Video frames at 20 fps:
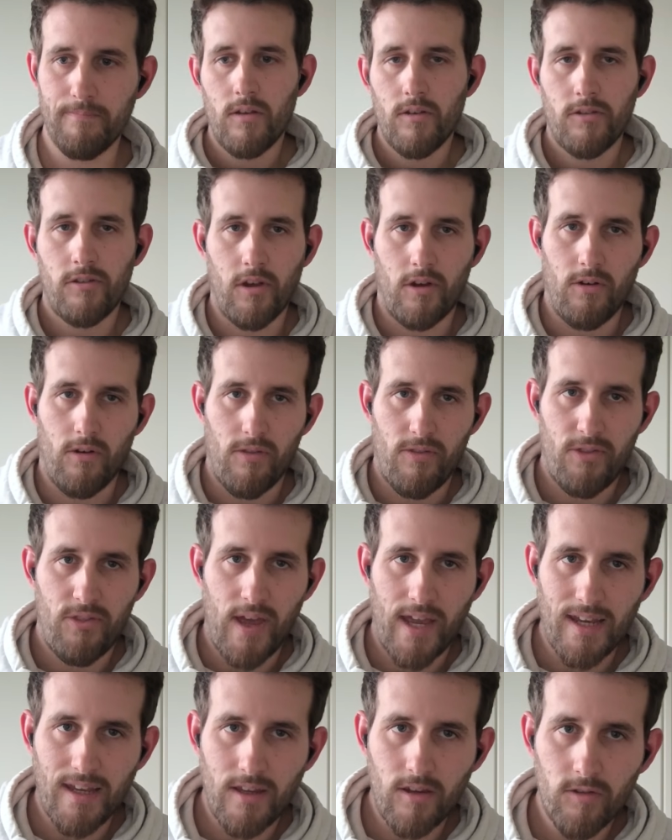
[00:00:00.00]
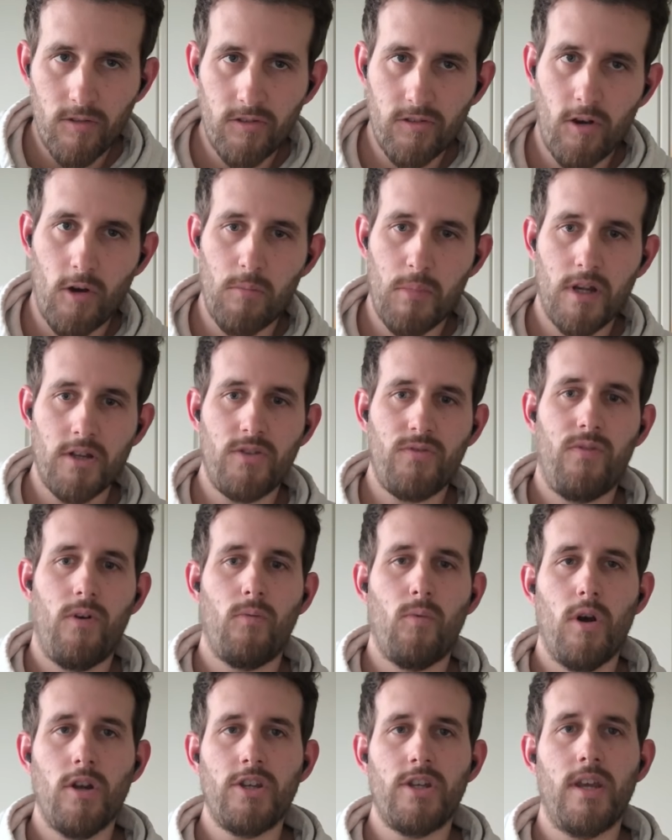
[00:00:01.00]
So thank you so much for
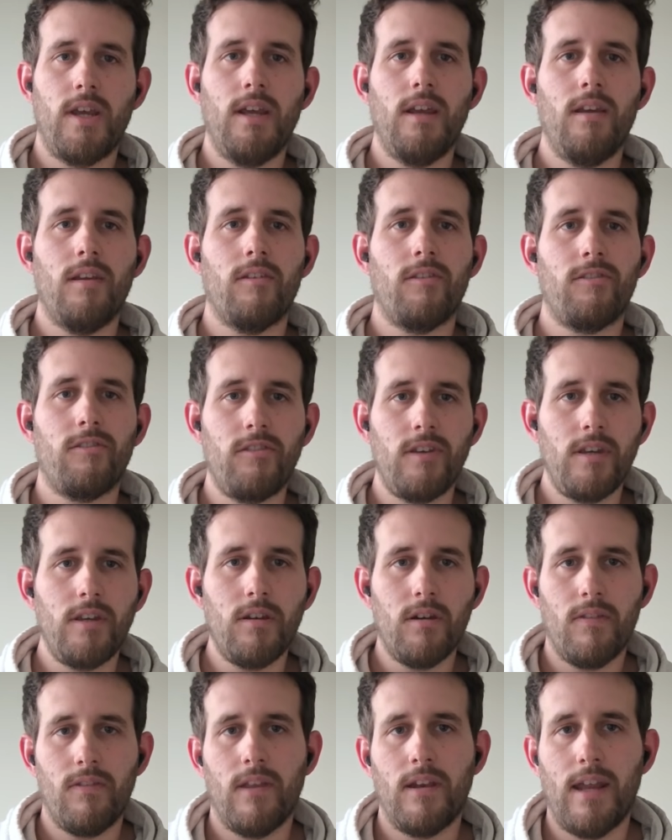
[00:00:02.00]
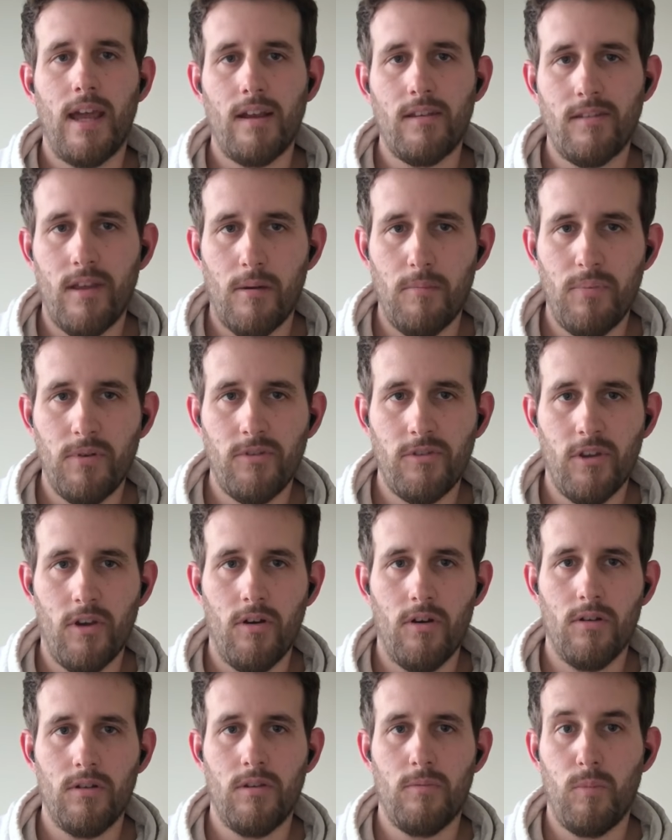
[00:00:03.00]
watching. See you in the next
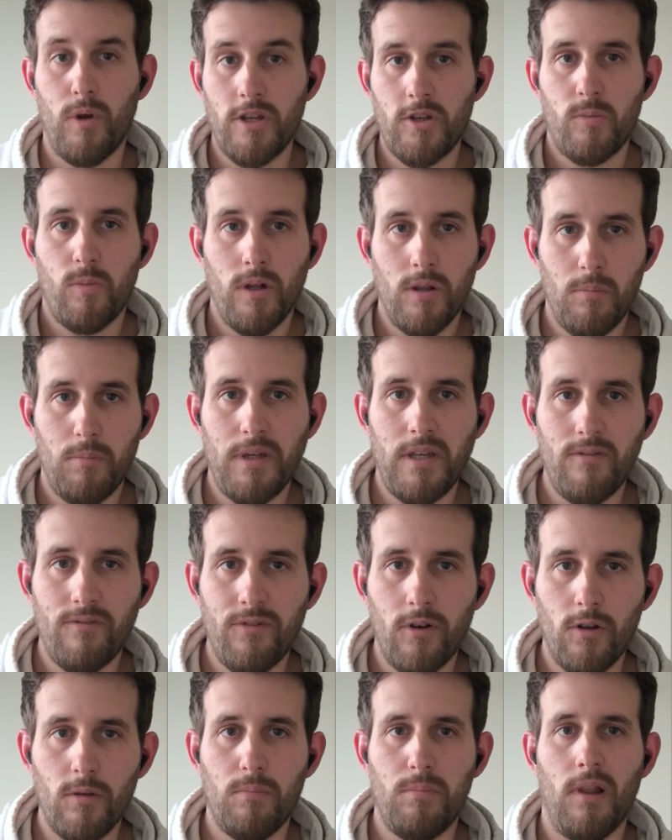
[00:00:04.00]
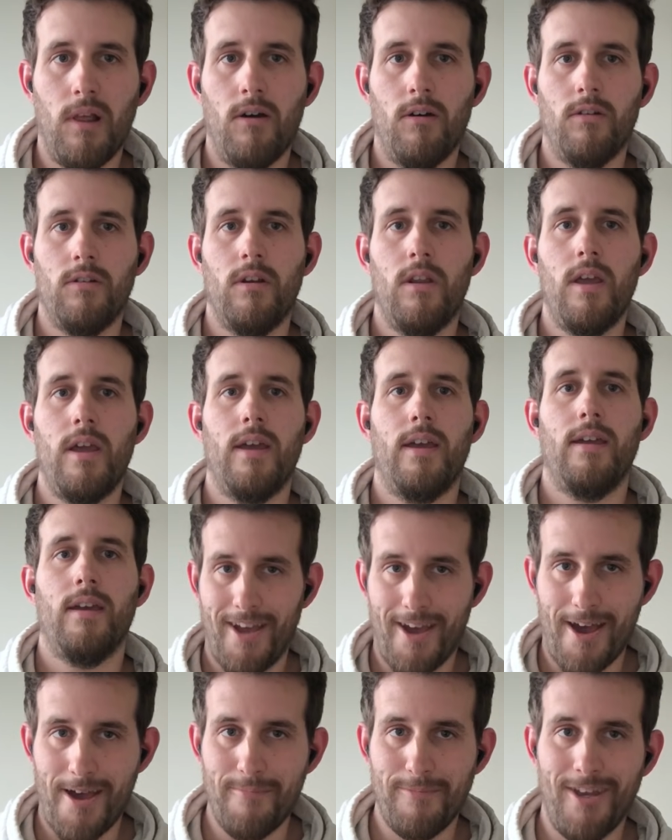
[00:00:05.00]
episode, which will be full blown.
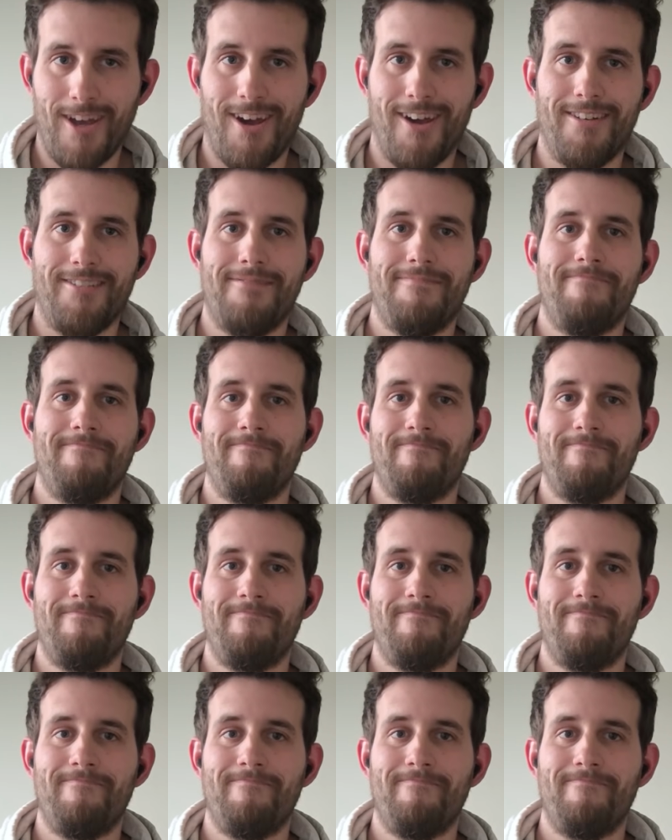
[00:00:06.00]
I'm Jan.